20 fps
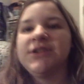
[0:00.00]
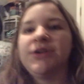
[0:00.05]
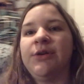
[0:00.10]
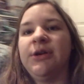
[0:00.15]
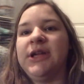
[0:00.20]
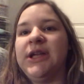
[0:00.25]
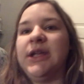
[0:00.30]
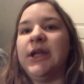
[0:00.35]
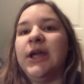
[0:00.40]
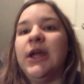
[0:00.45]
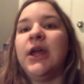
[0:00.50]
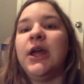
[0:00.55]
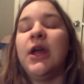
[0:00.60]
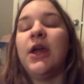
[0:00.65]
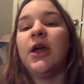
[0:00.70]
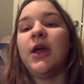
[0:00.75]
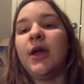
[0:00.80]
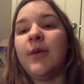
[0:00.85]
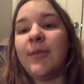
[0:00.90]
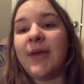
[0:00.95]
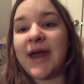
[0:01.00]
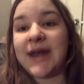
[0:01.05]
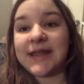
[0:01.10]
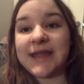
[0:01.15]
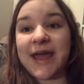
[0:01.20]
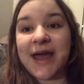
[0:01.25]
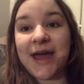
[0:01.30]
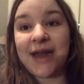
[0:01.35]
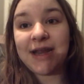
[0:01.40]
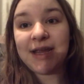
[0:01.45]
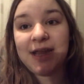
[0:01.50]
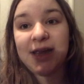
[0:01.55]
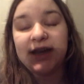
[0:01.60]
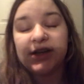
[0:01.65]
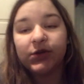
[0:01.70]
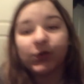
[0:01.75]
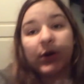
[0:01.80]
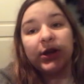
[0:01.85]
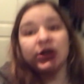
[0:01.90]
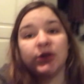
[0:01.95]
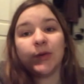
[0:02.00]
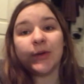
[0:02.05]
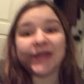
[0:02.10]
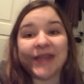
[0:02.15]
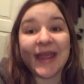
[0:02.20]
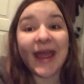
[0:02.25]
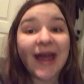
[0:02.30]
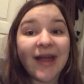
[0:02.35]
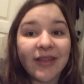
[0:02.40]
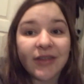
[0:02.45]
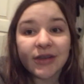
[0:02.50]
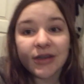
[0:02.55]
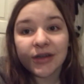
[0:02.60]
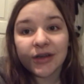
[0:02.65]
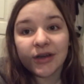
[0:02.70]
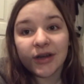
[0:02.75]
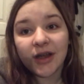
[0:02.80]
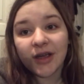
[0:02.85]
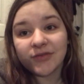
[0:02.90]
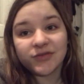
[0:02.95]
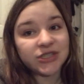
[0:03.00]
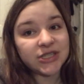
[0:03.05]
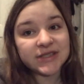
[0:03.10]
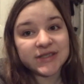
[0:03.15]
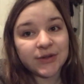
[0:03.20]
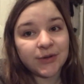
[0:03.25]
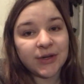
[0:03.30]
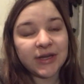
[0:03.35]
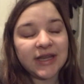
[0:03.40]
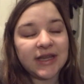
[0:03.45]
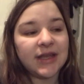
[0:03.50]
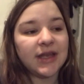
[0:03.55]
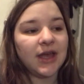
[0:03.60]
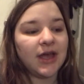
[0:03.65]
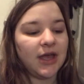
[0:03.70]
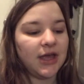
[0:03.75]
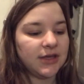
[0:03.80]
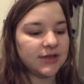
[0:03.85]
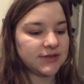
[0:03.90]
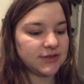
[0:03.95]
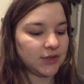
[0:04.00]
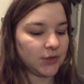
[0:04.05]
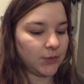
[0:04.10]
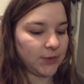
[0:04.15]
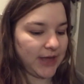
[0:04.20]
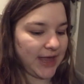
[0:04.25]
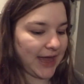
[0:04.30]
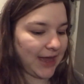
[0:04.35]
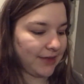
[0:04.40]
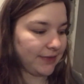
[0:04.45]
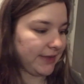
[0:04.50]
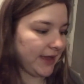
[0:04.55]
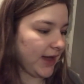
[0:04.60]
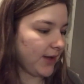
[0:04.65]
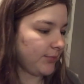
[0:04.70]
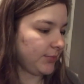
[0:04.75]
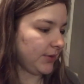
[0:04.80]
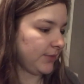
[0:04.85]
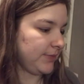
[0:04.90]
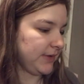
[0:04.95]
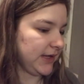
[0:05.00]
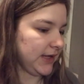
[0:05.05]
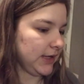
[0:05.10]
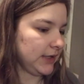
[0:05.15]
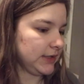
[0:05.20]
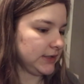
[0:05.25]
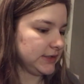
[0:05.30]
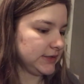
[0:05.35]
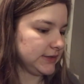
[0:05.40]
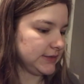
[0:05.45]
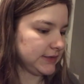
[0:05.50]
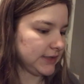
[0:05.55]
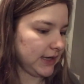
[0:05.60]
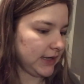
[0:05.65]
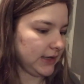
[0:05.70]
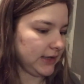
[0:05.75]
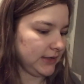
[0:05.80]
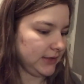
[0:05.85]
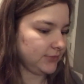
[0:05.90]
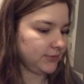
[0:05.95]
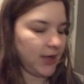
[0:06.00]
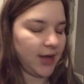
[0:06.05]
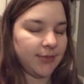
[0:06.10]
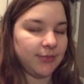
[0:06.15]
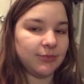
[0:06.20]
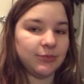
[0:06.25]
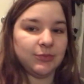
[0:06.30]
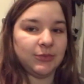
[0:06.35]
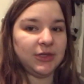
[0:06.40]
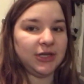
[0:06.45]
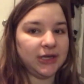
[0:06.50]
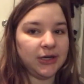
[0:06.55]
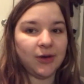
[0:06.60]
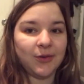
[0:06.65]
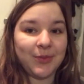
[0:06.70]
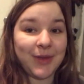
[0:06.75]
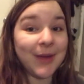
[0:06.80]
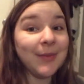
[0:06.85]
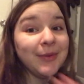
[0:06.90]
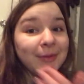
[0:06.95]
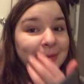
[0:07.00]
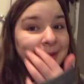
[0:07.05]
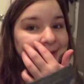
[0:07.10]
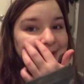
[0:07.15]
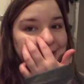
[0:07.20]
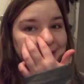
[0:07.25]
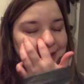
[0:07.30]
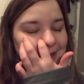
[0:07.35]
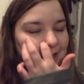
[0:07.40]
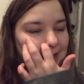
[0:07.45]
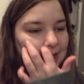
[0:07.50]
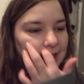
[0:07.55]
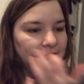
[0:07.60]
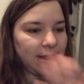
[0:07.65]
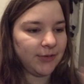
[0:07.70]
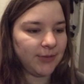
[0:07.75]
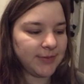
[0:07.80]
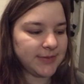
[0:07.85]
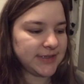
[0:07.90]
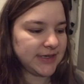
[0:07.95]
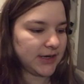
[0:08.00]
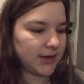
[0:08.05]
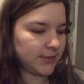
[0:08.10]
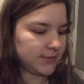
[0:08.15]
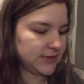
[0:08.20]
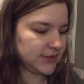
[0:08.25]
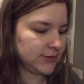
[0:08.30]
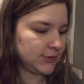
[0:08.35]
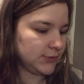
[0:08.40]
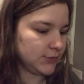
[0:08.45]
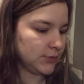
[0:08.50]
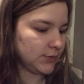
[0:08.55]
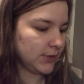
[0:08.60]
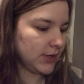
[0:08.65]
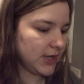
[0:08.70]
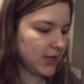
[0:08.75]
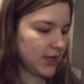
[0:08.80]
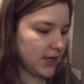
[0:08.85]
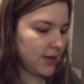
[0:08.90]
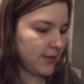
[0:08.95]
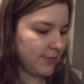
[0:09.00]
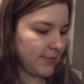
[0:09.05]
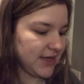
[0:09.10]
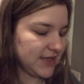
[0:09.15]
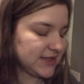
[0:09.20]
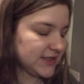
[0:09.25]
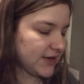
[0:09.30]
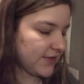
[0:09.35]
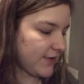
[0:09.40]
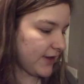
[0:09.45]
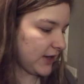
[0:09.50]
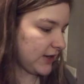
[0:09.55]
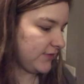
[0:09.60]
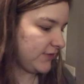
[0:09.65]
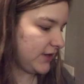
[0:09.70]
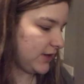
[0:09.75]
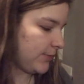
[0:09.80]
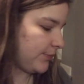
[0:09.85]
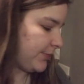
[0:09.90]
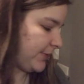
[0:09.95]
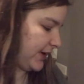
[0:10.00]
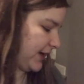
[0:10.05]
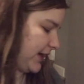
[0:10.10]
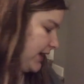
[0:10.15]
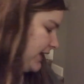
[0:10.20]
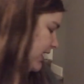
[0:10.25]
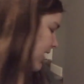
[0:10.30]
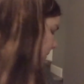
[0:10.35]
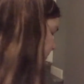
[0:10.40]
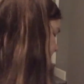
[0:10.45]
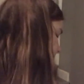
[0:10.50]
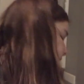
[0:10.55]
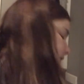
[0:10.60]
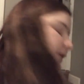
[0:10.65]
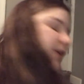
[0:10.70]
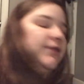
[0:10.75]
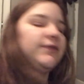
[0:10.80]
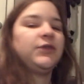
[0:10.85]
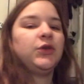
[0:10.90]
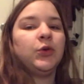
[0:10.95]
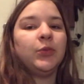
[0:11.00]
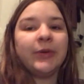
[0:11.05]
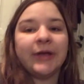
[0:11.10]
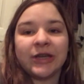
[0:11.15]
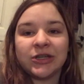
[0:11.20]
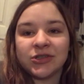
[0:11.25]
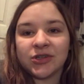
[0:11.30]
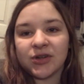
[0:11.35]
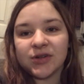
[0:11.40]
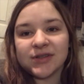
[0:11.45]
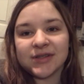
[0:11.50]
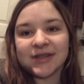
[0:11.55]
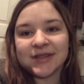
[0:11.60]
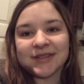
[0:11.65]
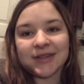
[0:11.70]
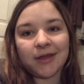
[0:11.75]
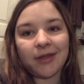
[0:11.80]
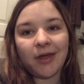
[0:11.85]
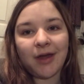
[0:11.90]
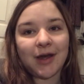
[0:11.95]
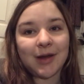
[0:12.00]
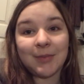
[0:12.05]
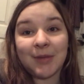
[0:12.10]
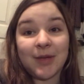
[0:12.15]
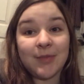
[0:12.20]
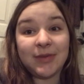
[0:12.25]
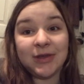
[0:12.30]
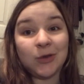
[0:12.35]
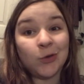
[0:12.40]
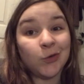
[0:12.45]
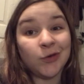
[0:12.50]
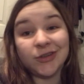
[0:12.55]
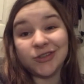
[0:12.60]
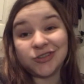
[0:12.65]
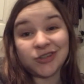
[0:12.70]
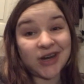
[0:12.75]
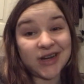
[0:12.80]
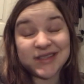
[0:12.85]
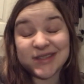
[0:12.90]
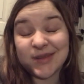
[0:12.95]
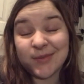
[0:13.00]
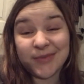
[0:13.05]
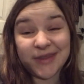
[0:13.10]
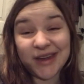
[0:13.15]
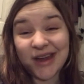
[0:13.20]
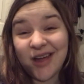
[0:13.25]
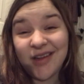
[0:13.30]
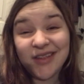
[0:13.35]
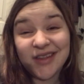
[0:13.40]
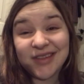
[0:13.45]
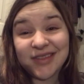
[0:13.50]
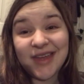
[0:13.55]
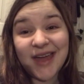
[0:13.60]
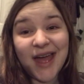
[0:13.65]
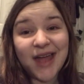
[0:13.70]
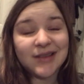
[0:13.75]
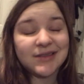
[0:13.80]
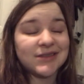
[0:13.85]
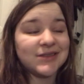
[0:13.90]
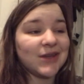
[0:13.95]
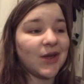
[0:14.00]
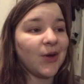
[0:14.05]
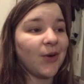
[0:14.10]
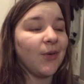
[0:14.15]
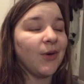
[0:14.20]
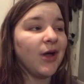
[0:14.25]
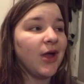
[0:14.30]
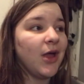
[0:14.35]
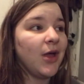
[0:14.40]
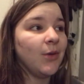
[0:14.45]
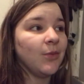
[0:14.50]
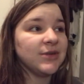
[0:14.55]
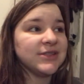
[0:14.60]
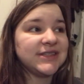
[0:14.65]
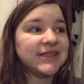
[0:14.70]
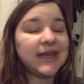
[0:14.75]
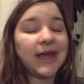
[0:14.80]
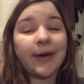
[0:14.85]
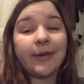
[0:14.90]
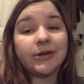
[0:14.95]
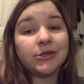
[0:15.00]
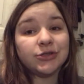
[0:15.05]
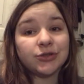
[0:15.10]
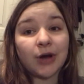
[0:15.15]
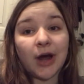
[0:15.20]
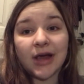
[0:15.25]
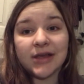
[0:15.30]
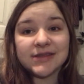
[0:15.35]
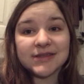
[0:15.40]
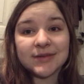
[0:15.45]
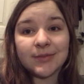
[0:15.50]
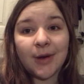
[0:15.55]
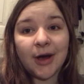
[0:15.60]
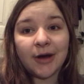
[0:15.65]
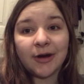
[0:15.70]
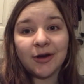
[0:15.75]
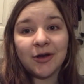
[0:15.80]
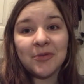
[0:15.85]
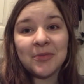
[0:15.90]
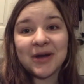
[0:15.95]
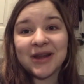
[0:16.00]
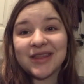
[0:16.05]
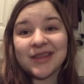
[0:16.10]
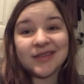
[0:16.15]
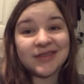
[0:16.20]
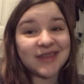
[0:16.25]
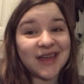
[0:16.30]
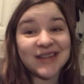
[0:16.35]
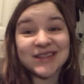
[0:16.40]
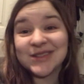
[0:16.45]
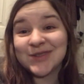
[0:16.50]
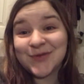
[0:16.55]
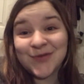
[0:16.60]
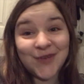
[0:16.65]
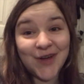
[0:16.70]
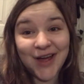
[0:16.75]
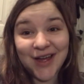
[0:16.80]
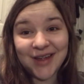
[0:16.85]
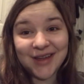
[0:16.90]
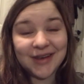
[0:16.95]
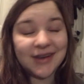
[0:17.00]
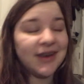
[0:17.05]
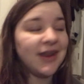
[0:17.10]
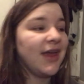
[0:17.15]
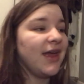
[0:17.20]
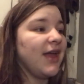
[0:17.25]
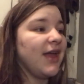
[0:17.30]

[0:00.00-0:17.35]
Creek. Maddie had a 2020 calendar of Schitt's Creek, so we had that, but because I'm, you know, paper making, I ripped it up to make stuff out of it, but I kept a few pictures because I thought it might be cool to try something out like that. So we'll see how it dries tomorrow, but I think that's fun.